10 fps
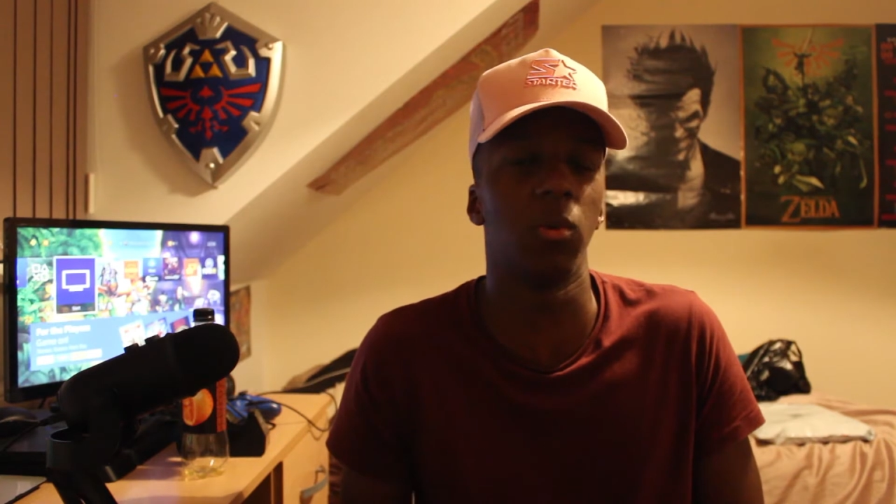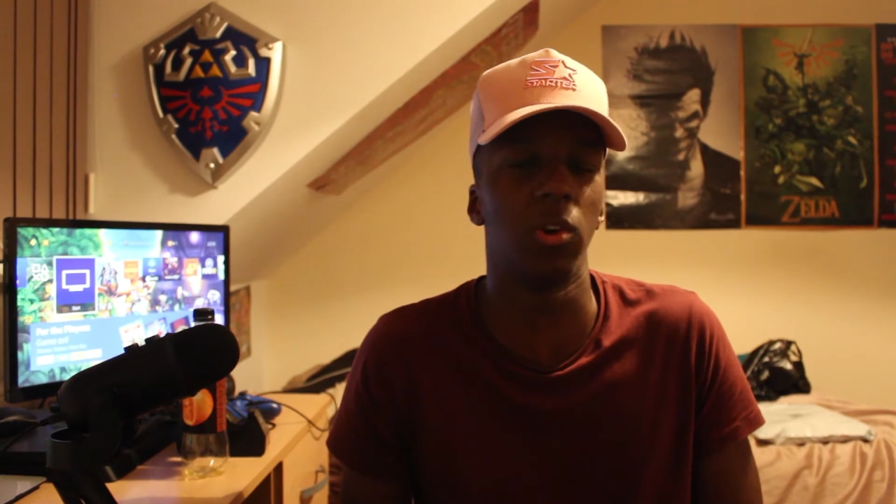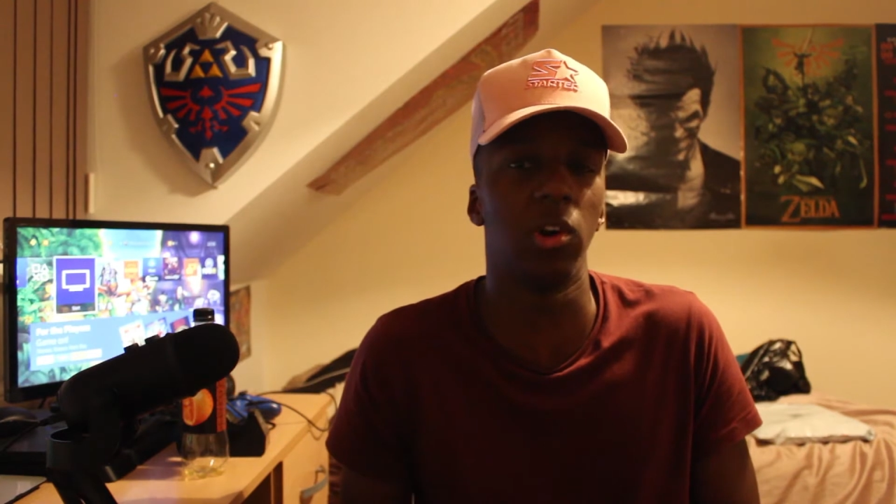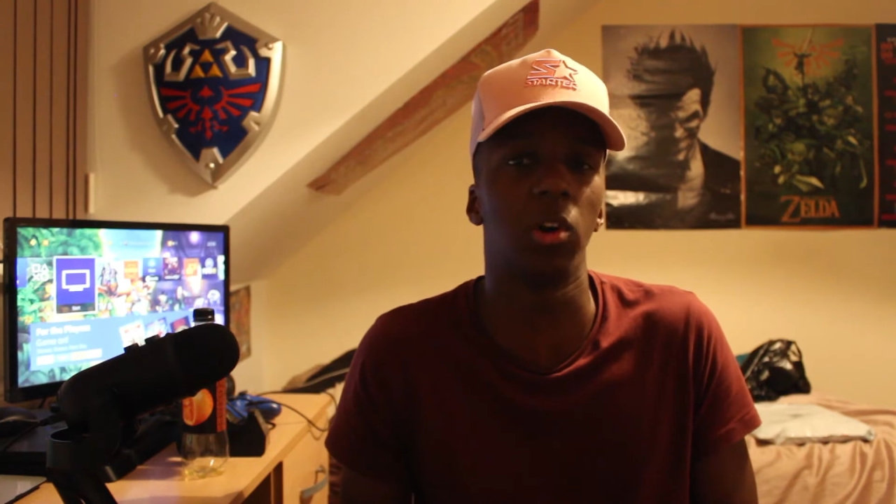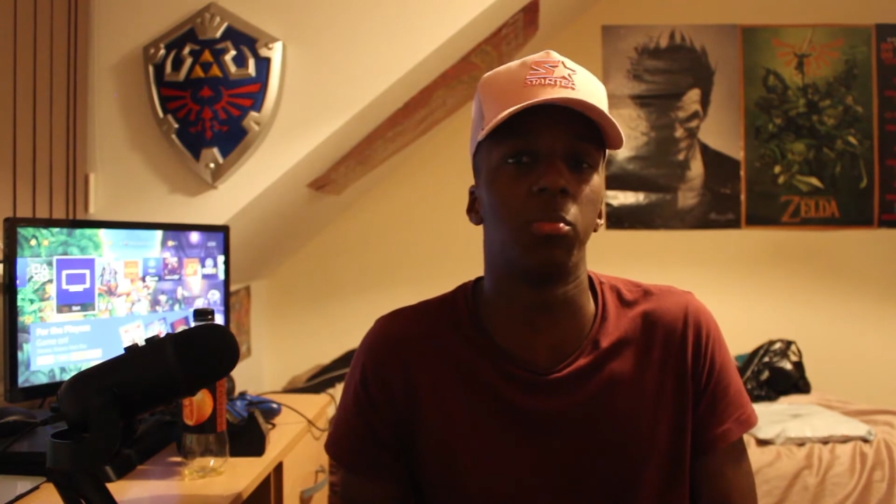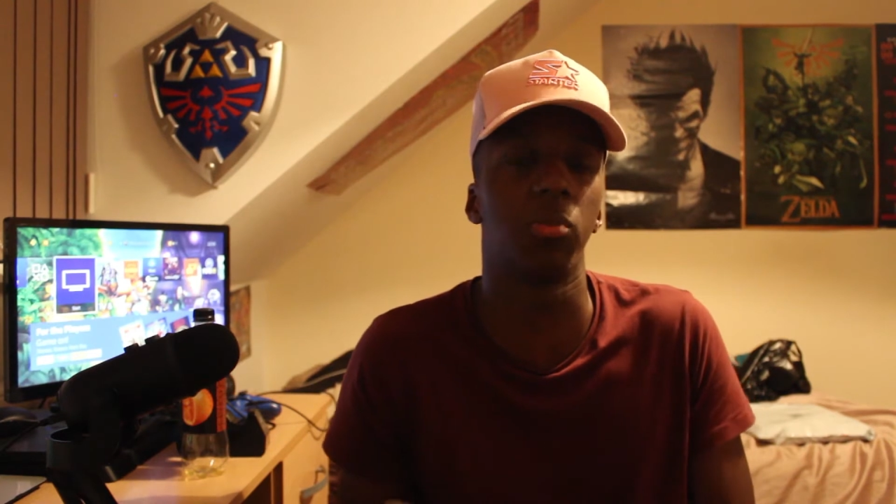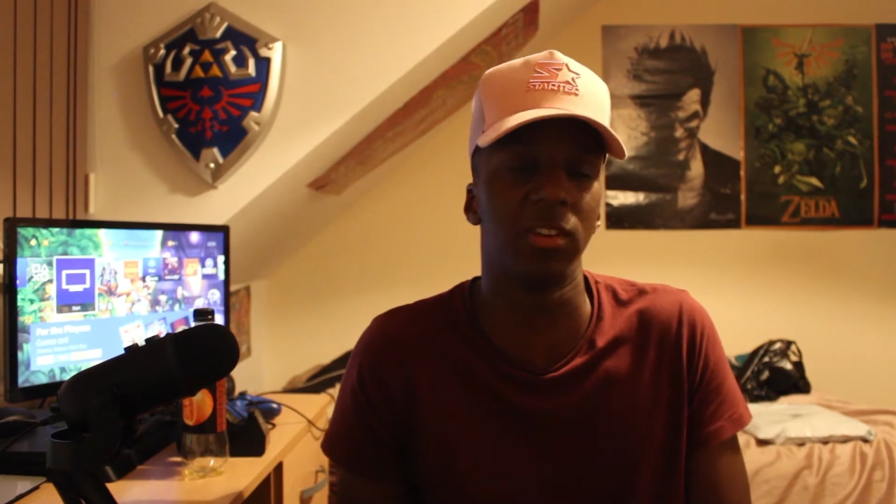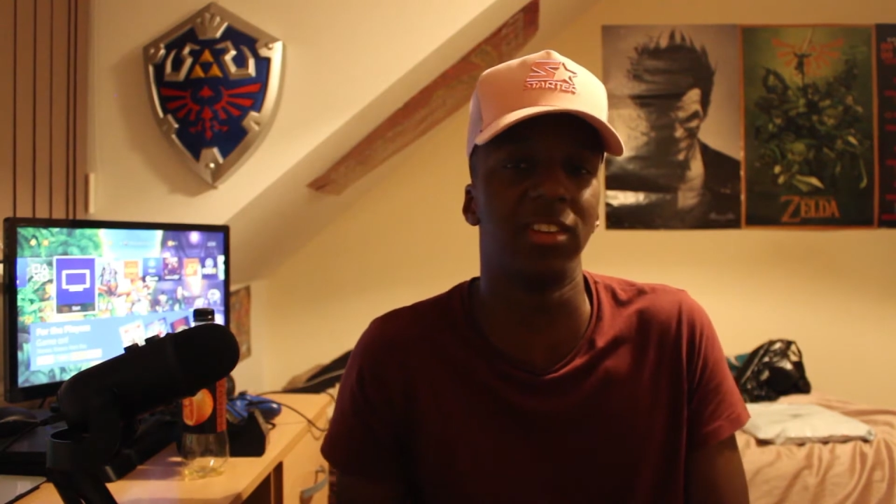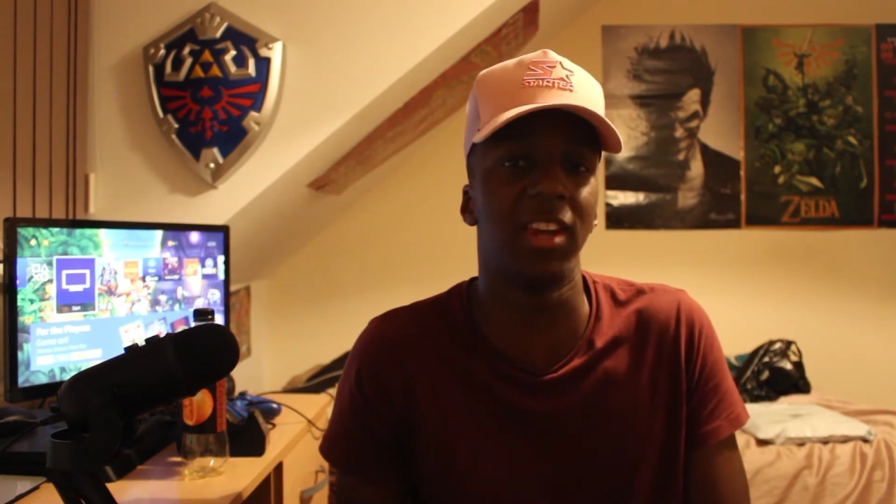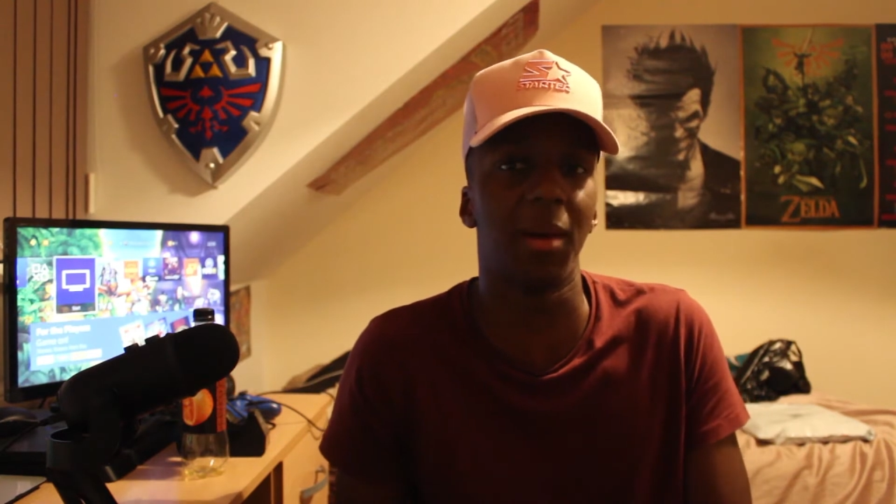would look
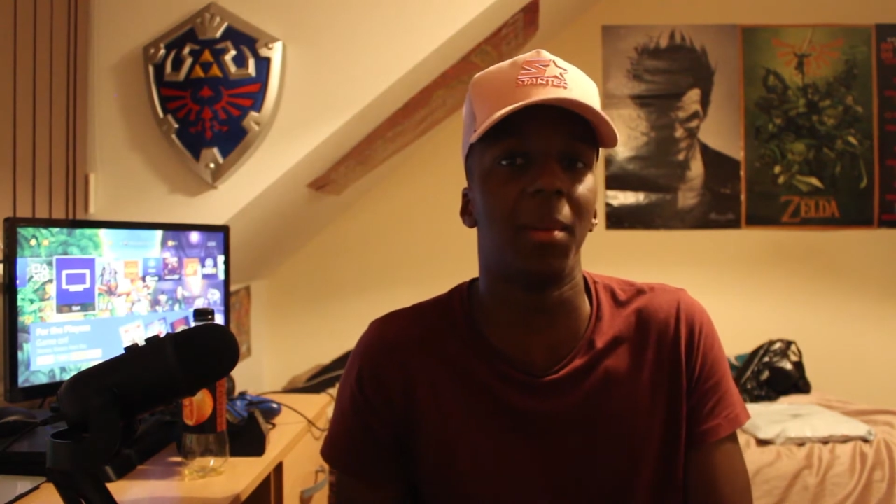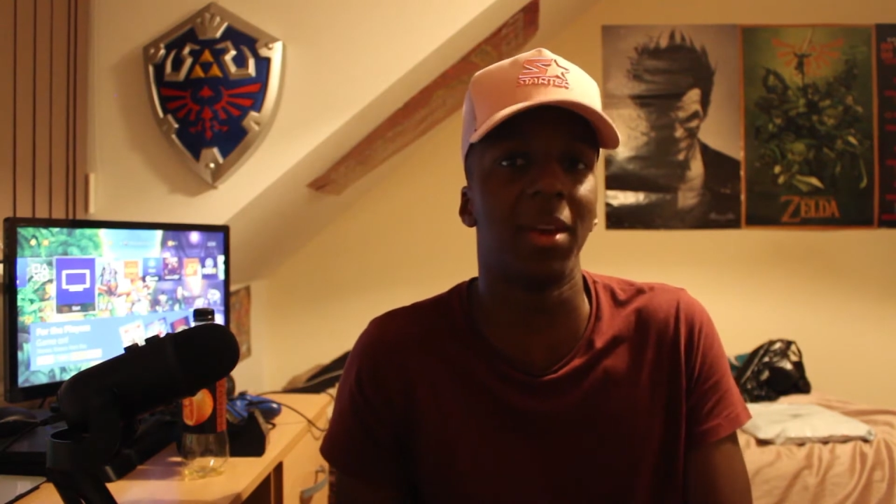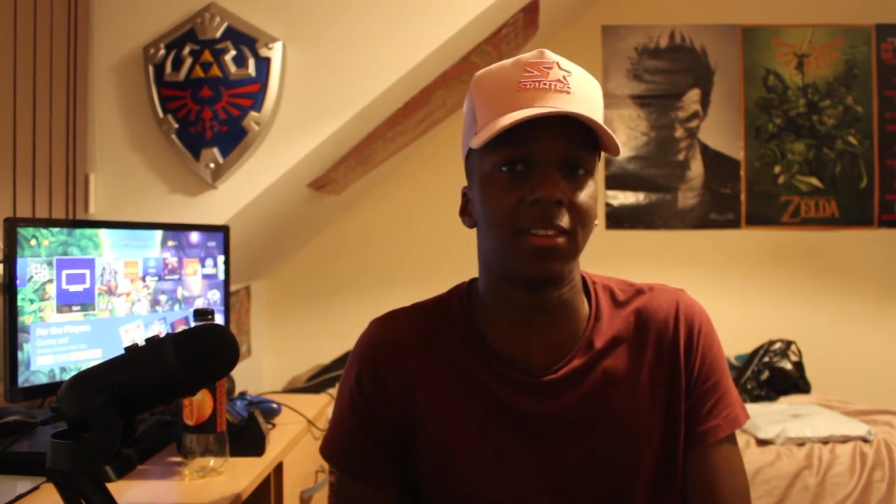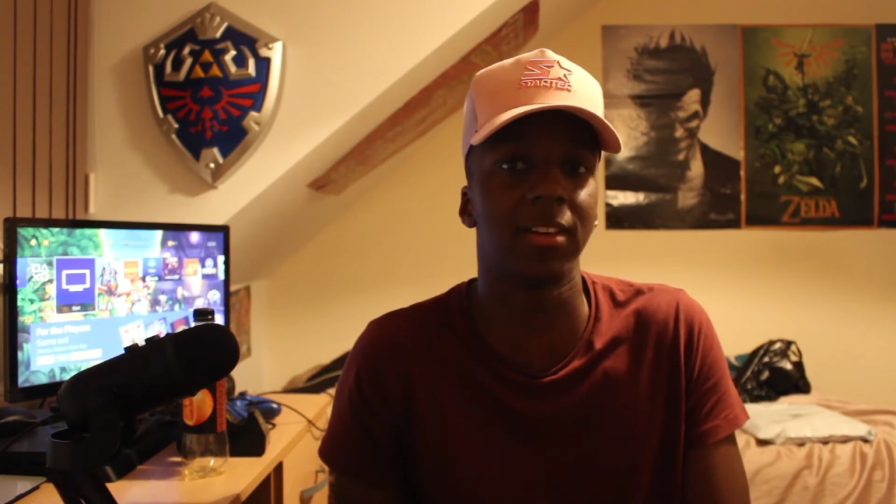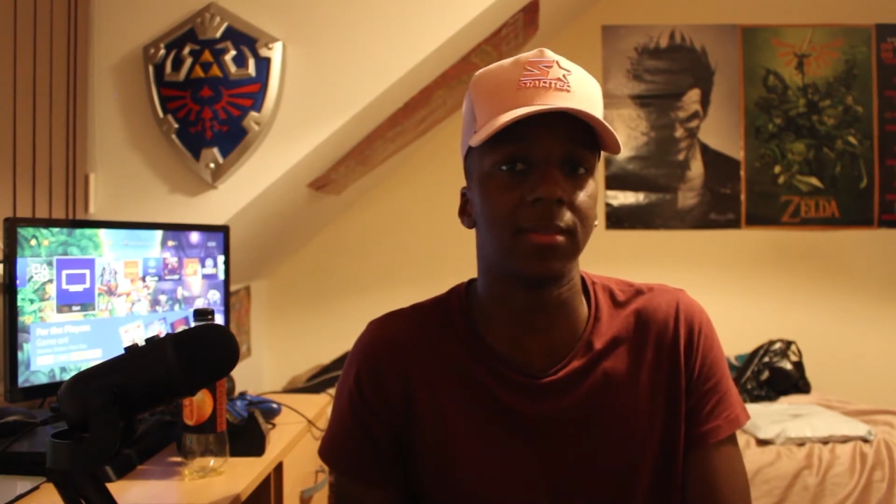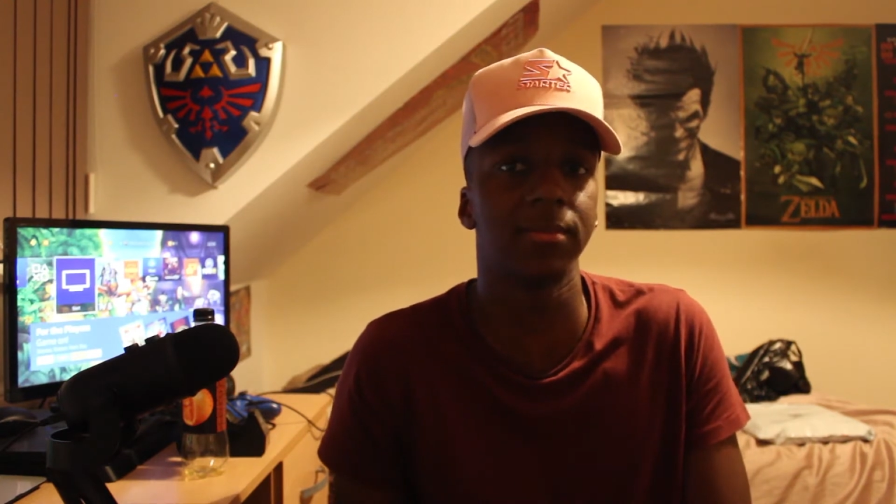pretty damn amazing.